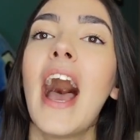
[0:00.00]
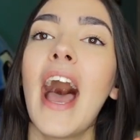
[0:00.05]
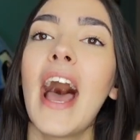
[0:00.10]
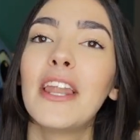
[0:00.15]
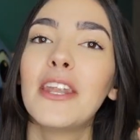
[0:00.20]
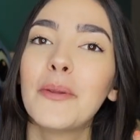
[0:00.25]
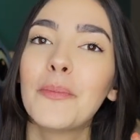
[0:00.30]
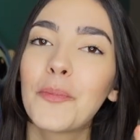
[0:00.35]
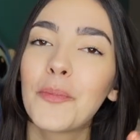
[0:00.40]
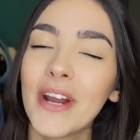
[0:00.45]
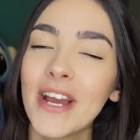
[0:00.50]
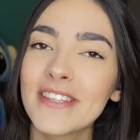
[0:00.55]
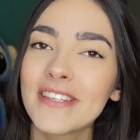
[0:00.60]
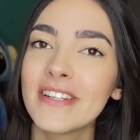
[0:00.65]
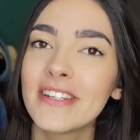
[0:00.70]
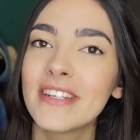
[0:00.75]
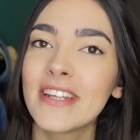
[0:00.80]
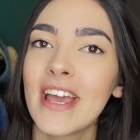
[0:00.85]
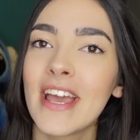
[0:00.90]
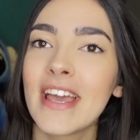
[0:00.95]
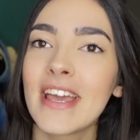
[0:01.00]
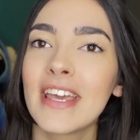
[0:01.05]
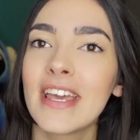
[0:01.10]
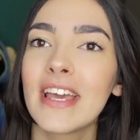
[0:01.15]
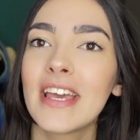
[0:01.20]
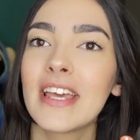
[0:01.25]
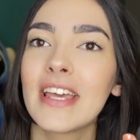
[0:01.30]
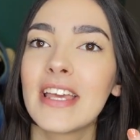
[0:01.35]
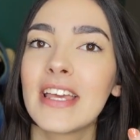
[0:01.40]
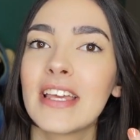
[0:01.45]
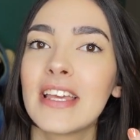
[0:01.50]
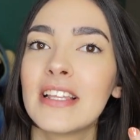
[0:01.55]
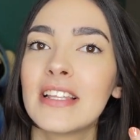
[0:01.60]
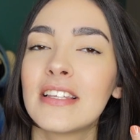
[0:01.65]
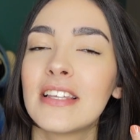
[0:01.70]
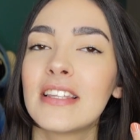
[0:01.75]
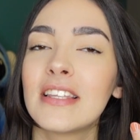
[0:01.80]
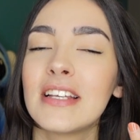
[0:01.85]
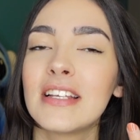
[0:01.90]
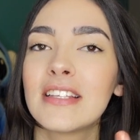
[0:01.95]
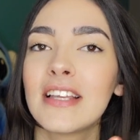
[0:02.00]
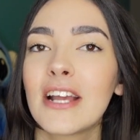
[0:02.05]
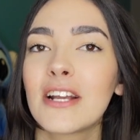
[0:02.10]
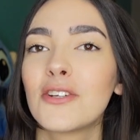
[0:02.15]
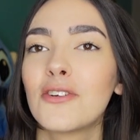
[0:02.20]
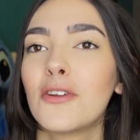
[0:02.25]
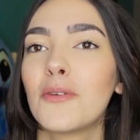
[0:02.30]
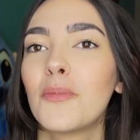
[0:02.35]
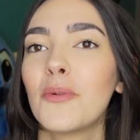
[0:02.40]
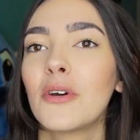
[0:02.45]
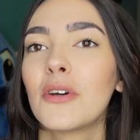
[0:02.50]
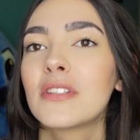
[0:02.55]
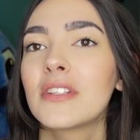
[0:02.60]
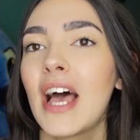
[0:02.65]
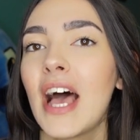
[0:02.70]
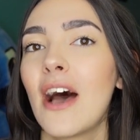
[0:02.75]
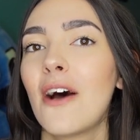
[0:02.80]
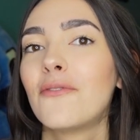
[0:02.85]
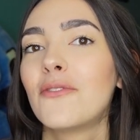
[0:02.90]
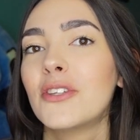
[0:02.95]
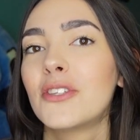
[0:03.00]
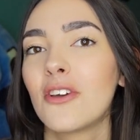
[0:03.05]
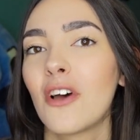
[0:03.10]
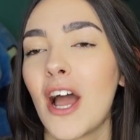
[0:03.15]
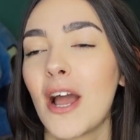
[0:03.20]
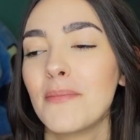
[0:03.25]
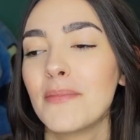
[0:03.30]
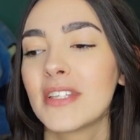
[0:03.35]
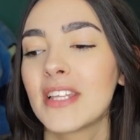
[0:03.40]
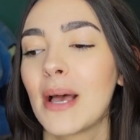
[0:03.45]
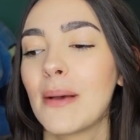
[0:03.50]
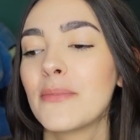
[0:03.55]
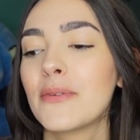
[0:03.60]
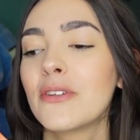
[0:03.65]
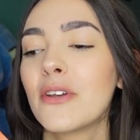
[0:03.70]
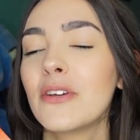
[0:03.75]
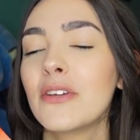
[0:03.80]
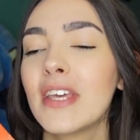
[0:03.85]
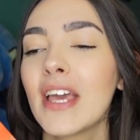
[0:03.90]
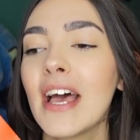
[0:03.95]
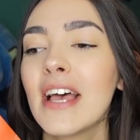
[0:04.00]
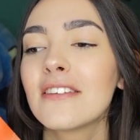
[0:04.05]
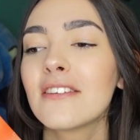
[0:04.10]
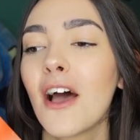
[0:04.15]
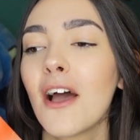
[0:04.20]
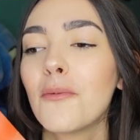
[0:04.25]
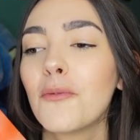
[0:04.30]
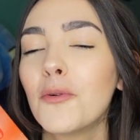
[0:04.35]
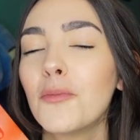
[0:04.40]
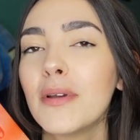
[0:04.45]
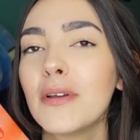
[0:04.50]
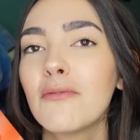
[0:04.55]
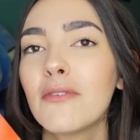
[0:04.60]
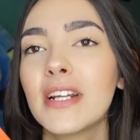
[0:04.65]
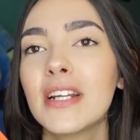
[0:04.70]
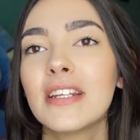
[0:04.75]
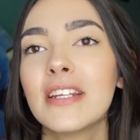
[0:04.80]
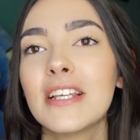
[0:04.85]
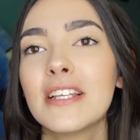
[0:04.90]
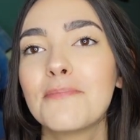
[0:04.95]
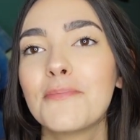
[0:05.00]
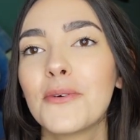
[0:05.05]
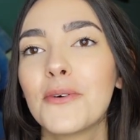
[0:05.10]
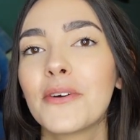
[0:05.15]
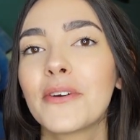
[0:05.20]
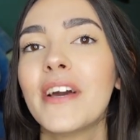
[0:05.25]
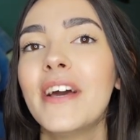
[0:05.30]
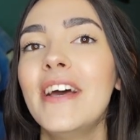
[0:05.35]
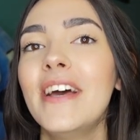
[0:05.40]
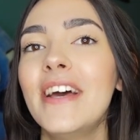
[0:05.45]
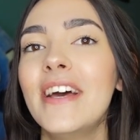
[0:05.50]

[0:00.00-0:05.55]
and the present day is the section of the books that have the timestamps so yes I will be reading this book